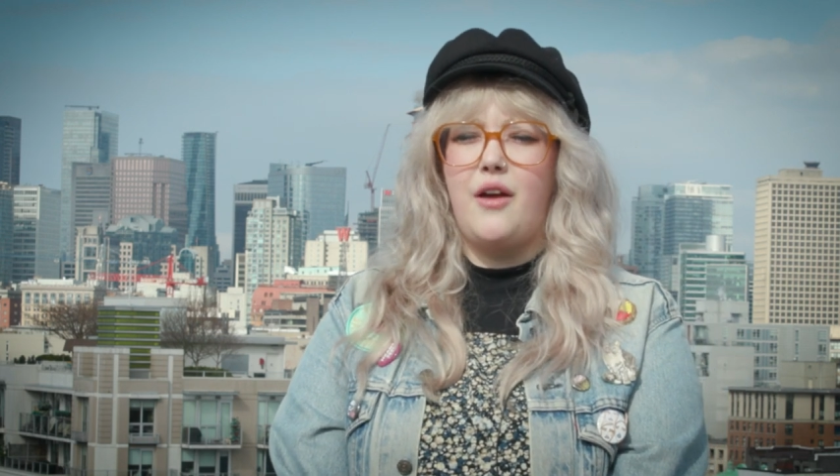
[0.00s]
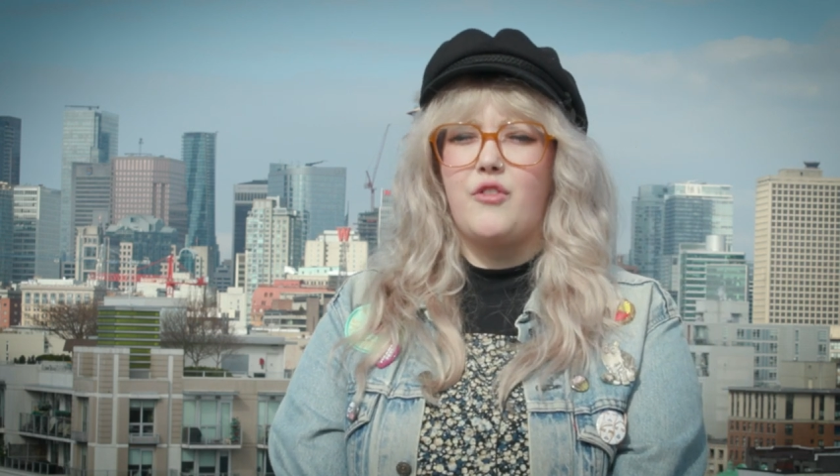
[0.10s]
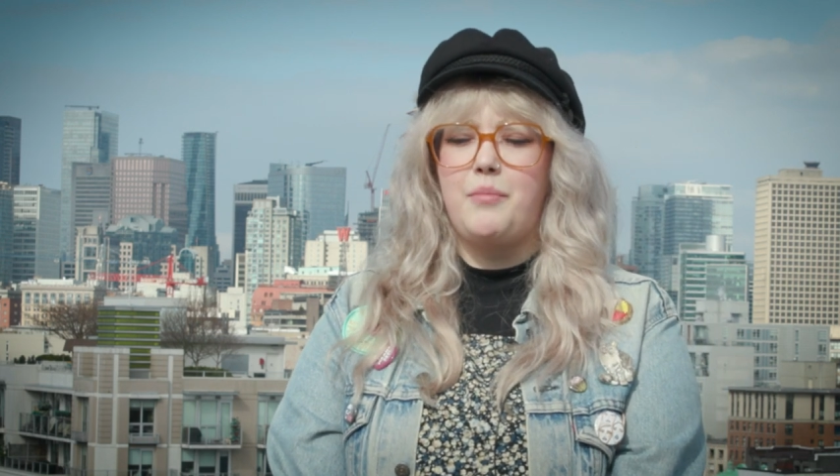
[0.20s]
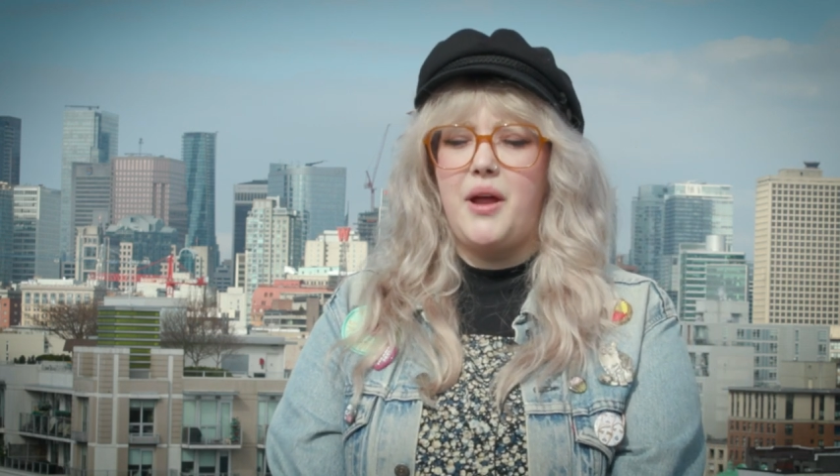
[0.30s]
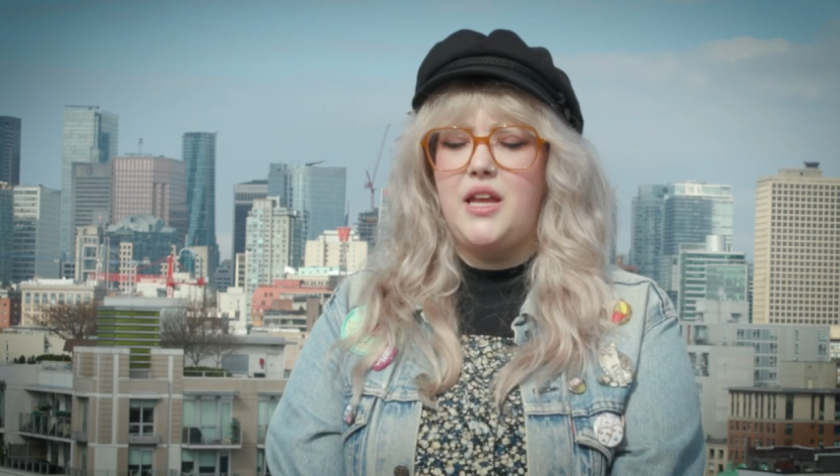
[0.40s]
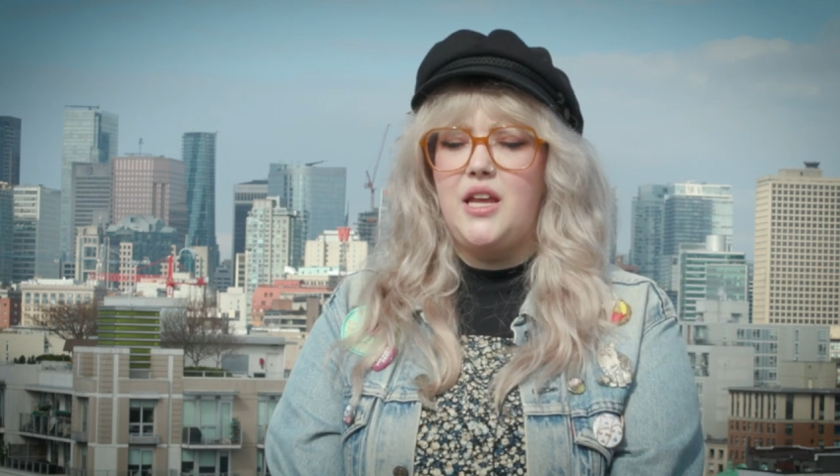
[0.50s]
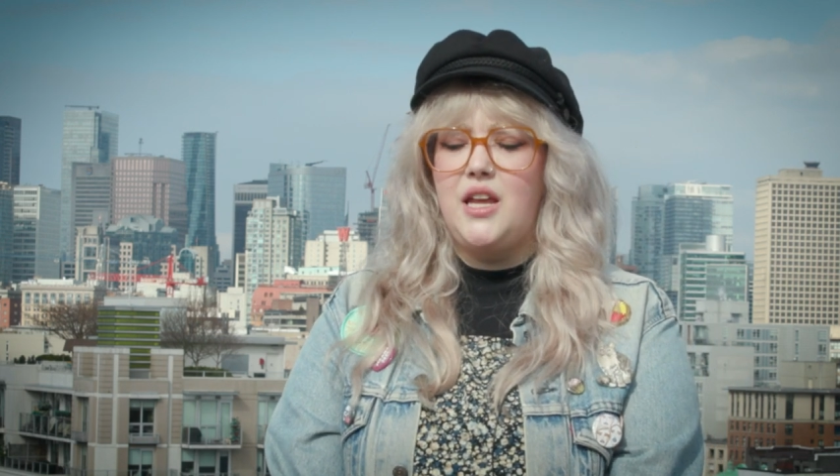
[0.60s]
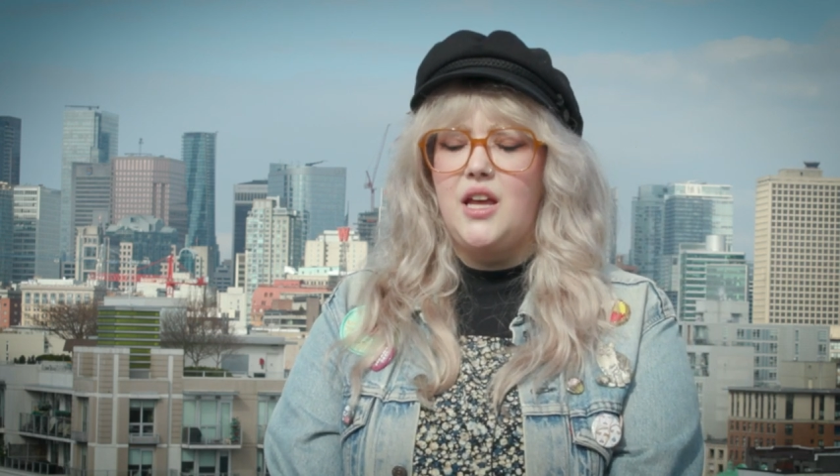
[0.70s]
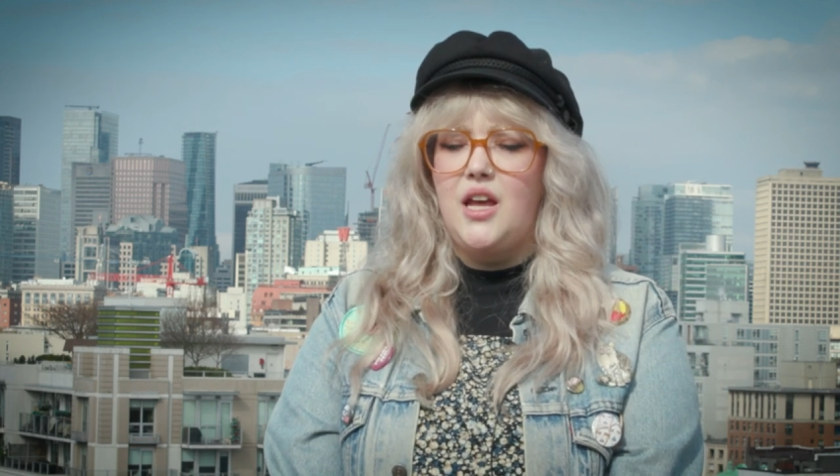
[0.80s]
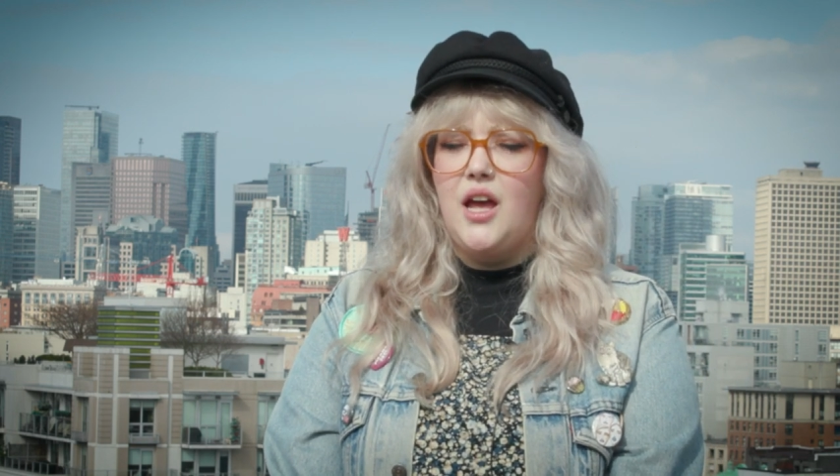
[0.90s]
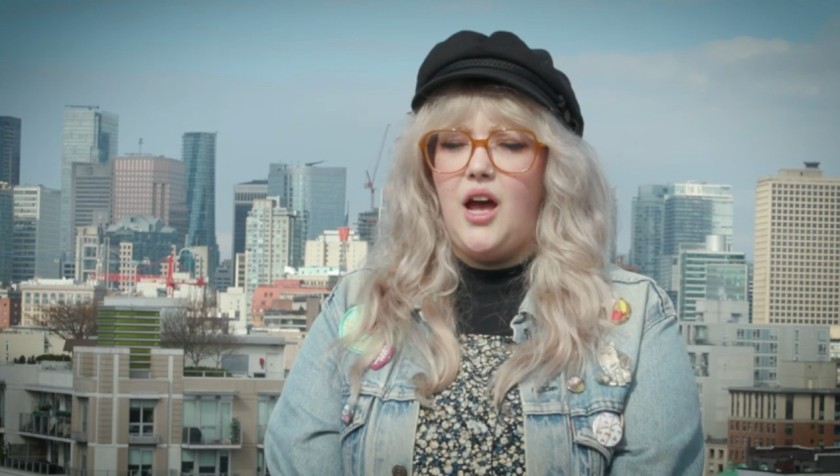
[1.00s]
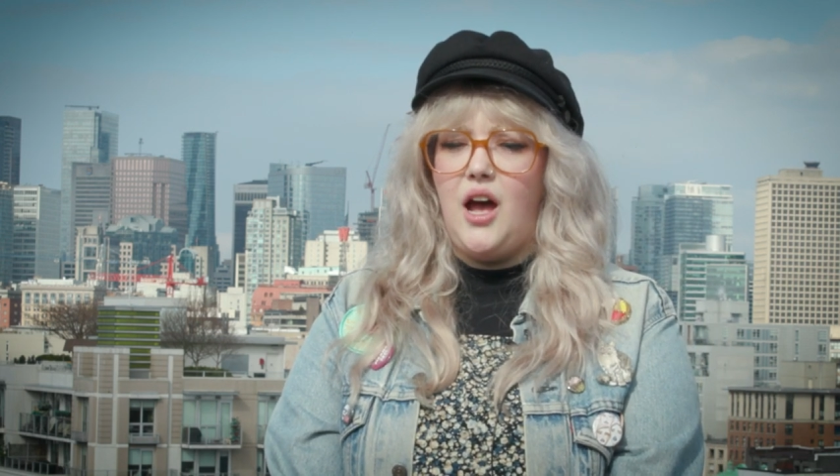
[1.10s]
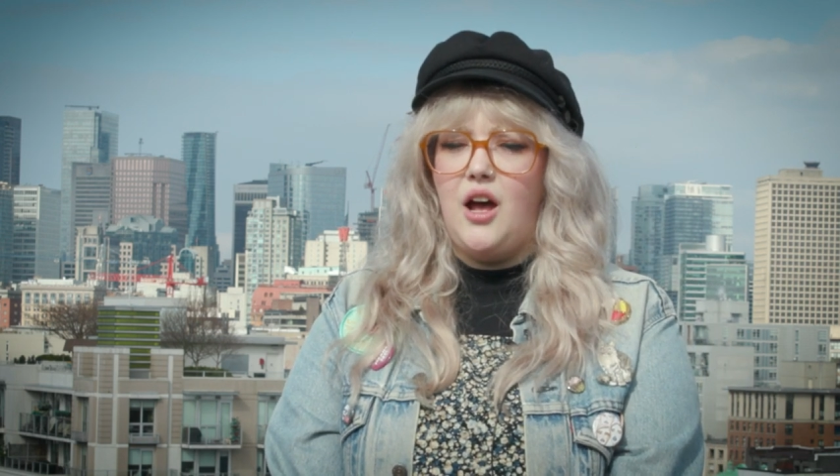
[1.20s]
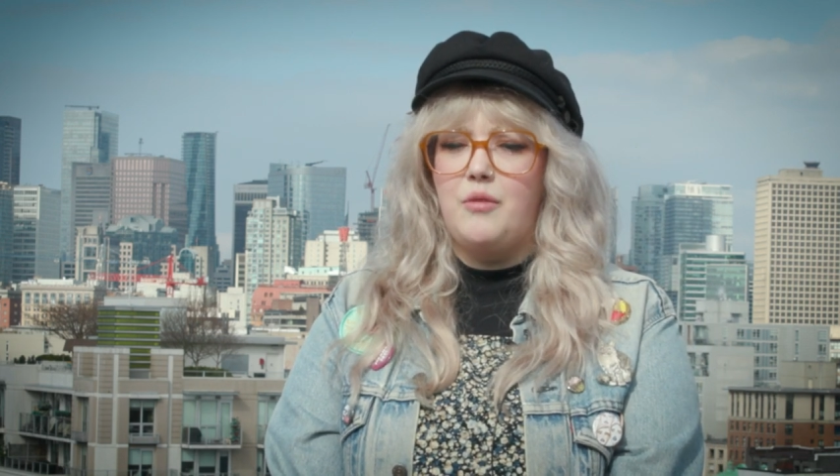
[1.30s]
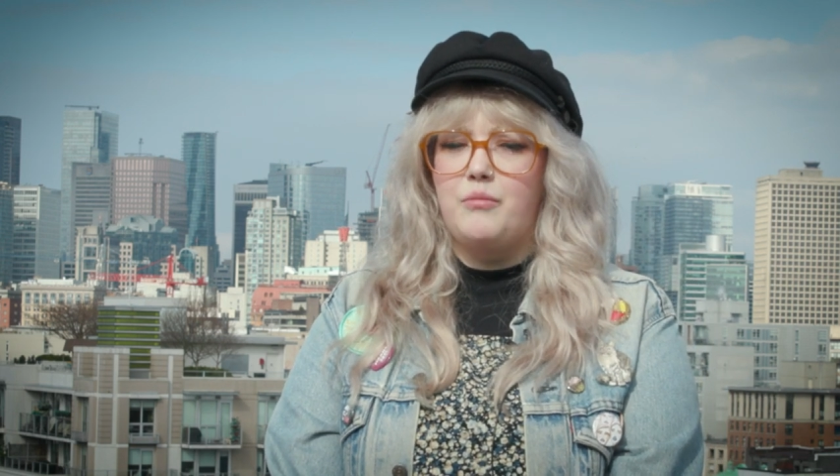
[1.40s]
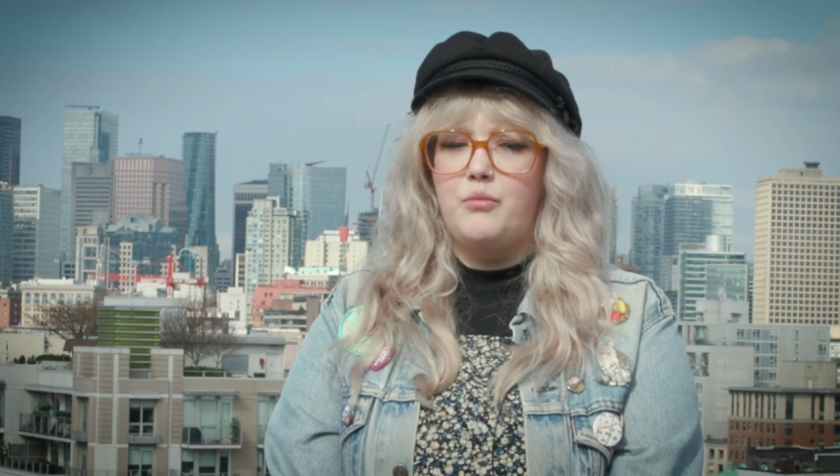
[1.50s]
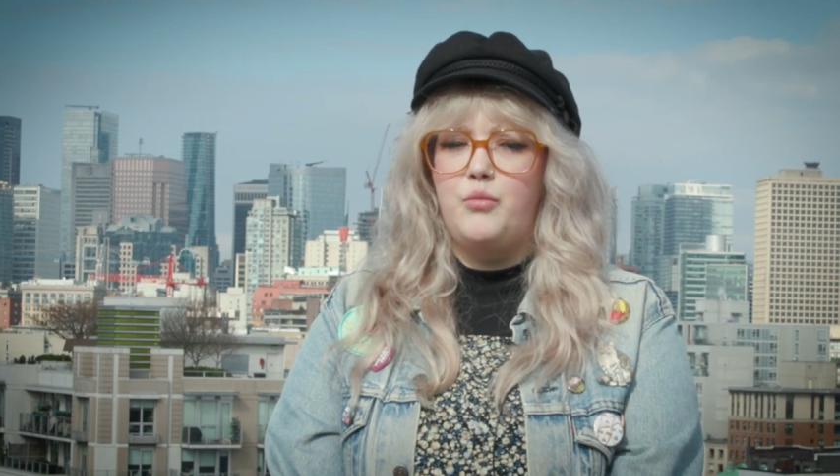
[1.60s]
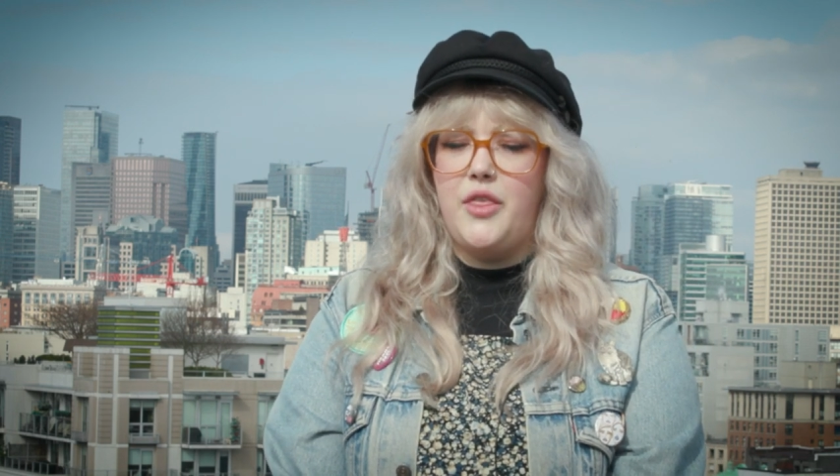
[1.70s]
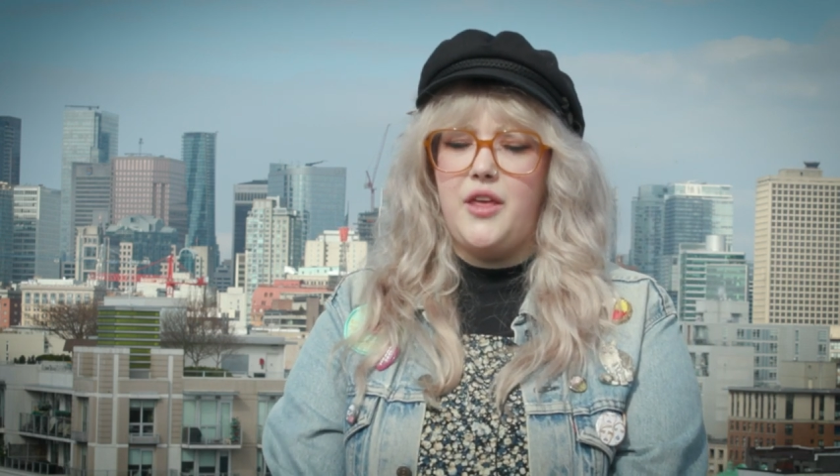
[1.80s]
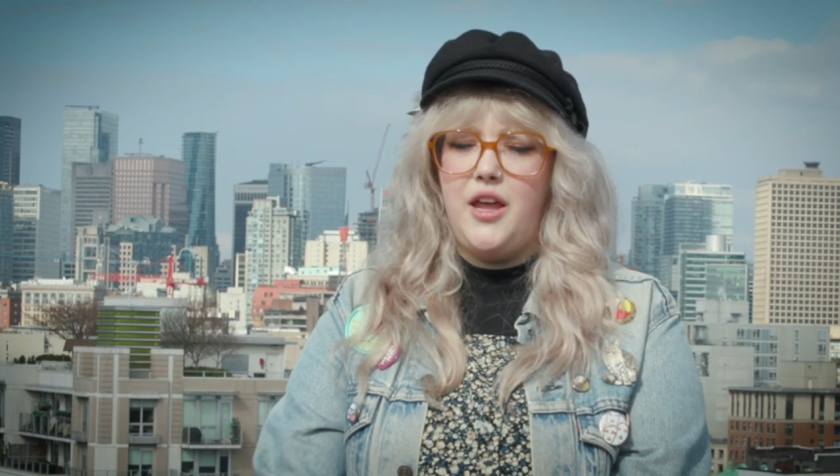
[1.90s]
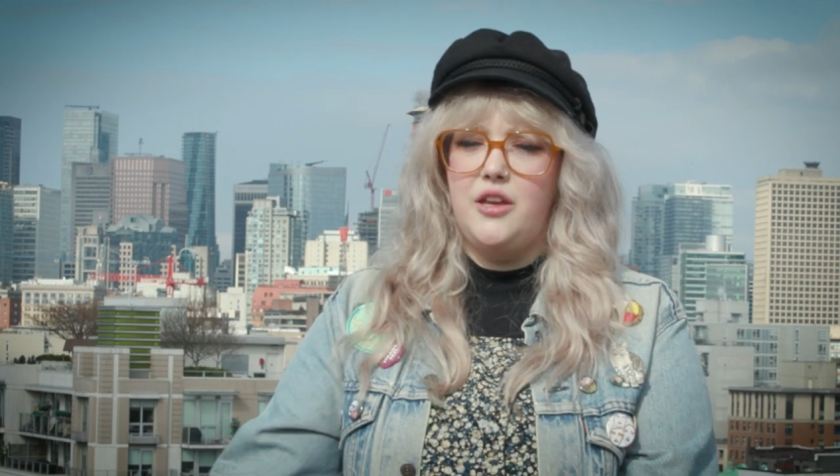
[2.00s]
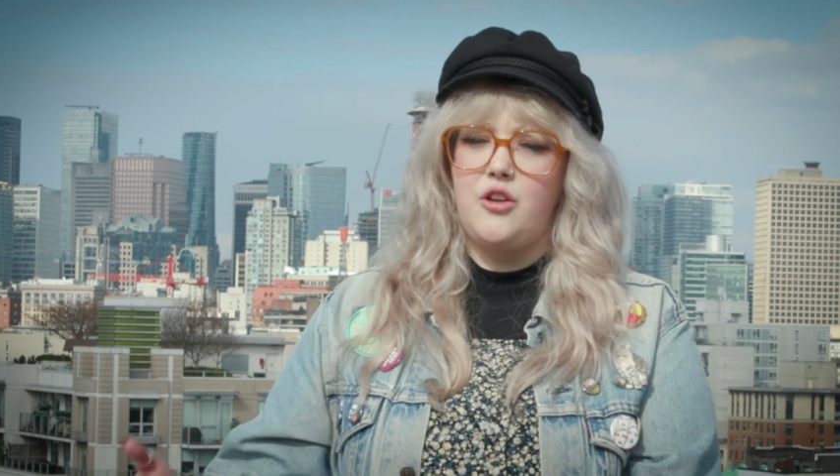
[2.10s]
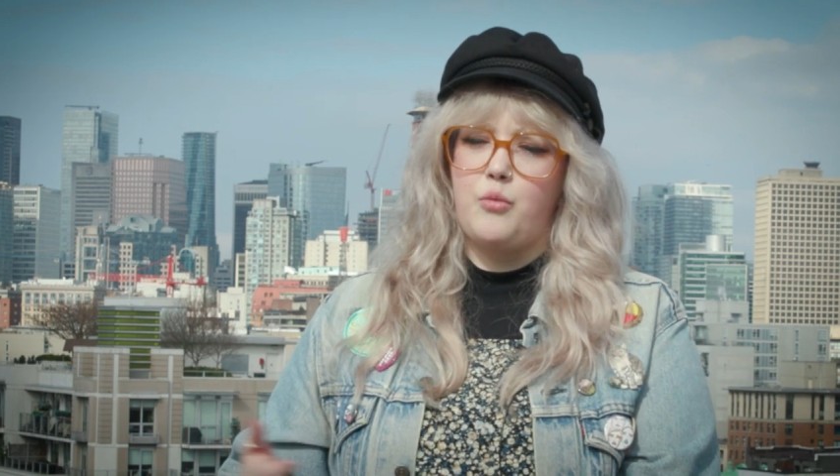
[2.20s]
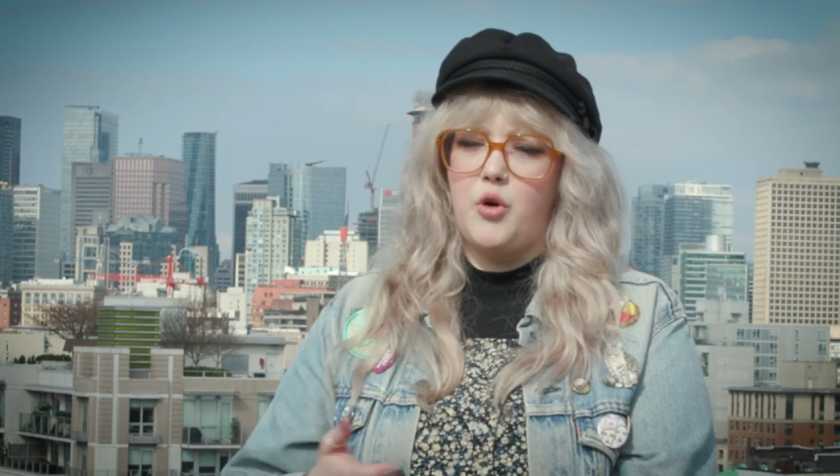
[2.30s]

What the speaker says: everybody within your